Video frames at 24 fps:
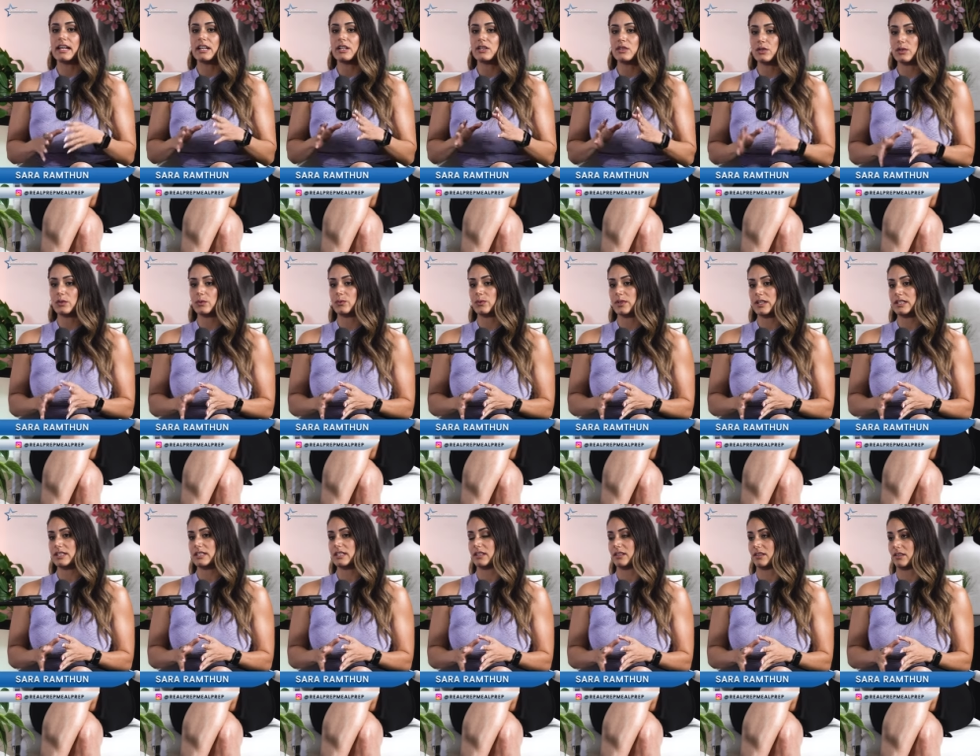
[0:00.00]
And you can
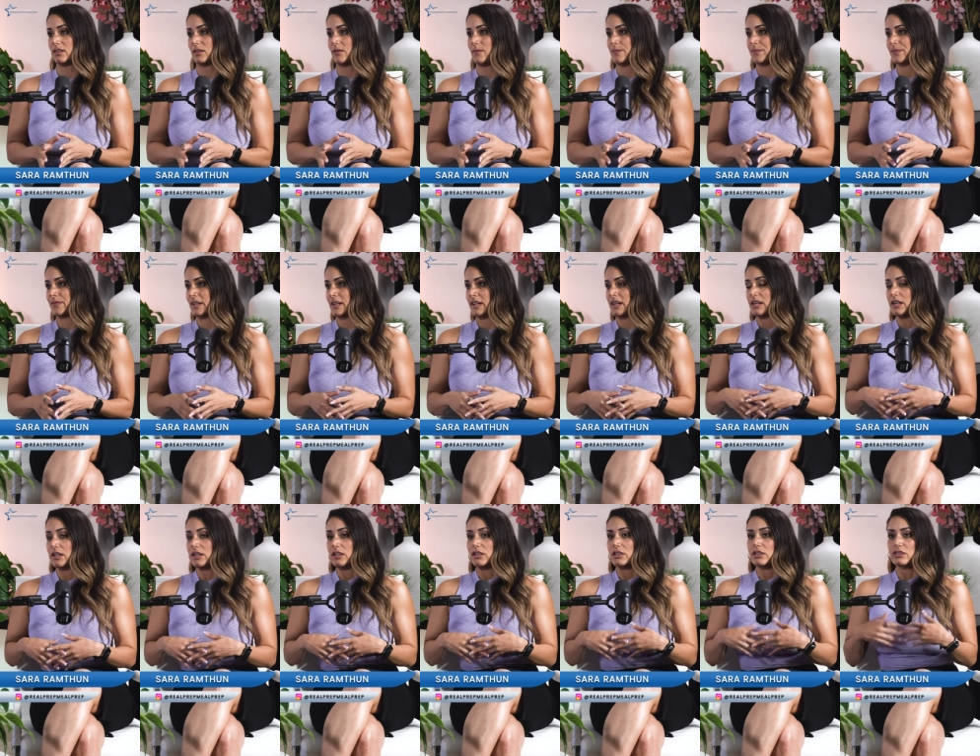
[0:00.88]
rent it all.
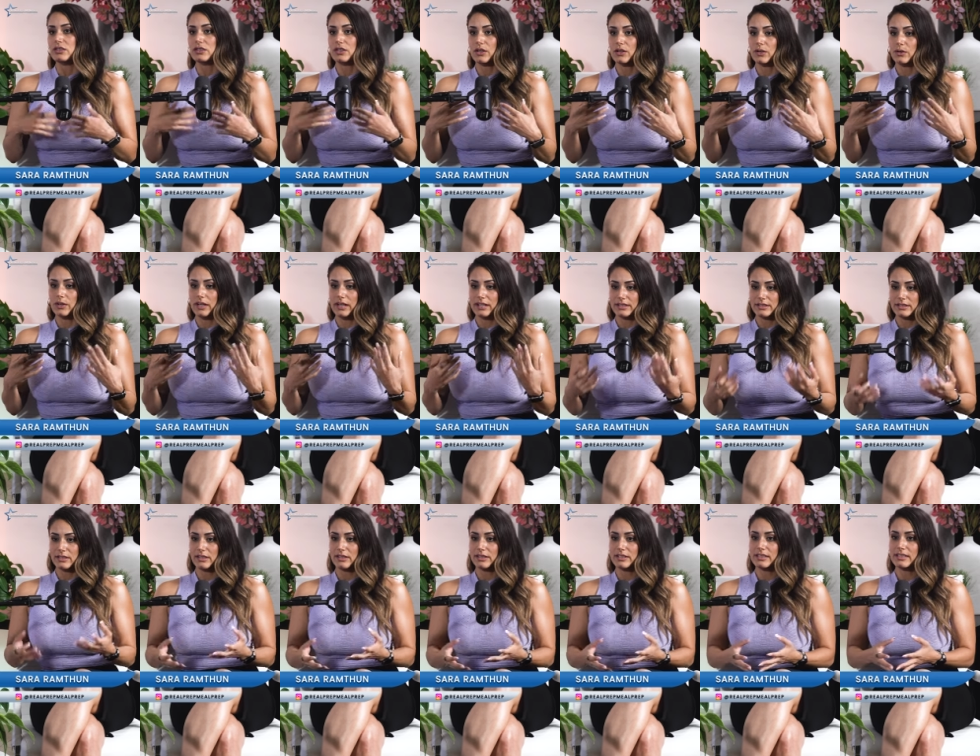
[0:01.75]
So I
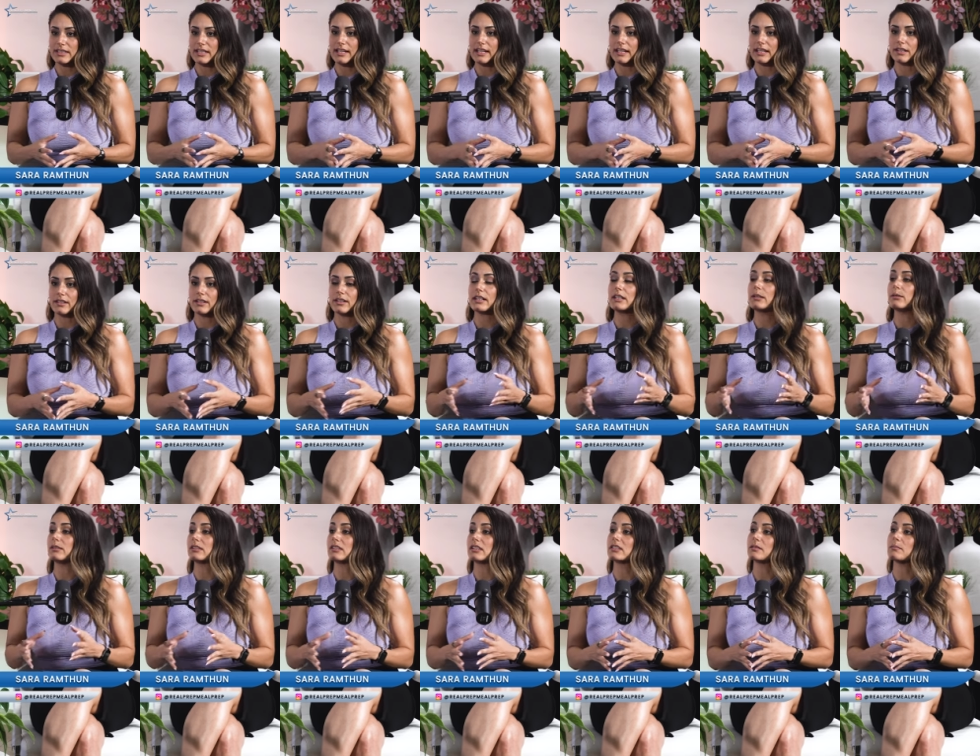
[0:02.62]
started there. It
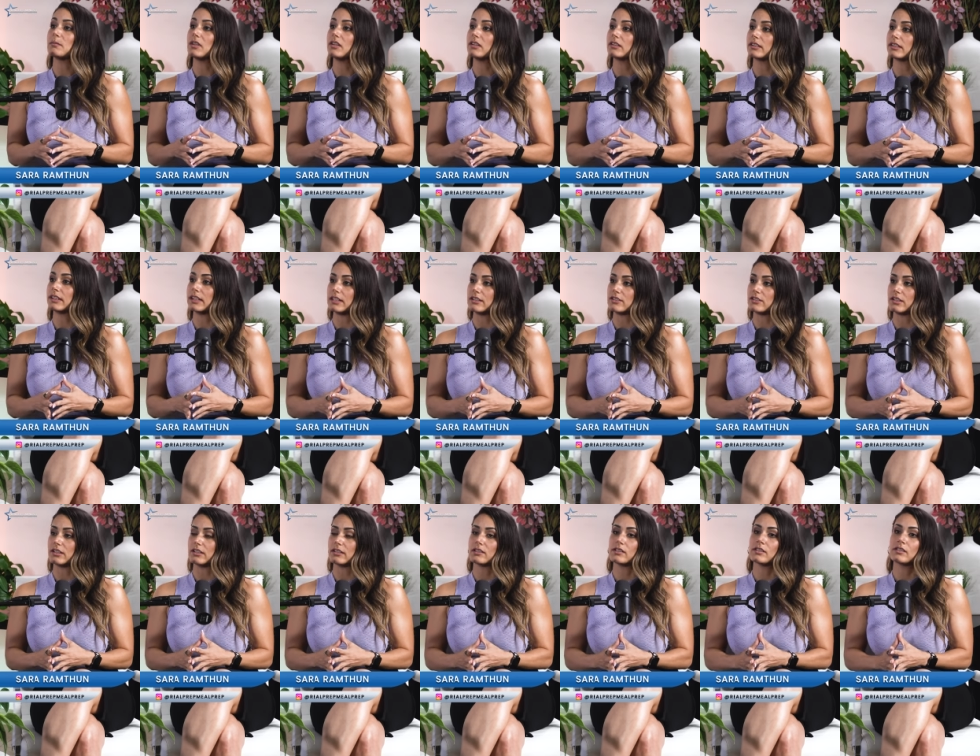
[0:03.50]
was a smaller
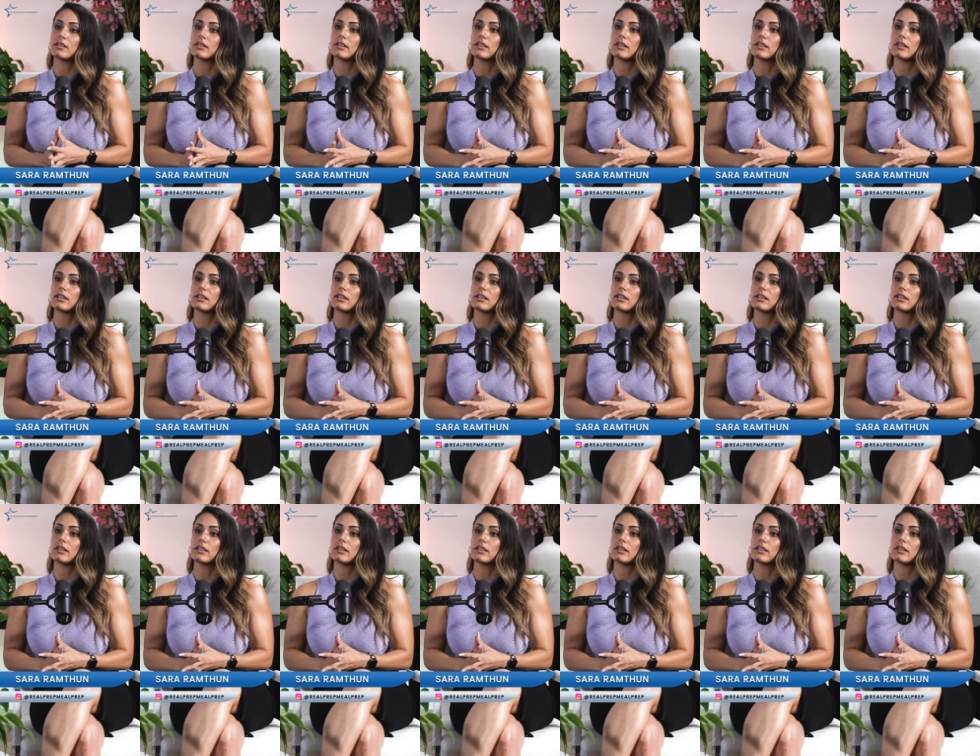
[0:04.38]
kitchen.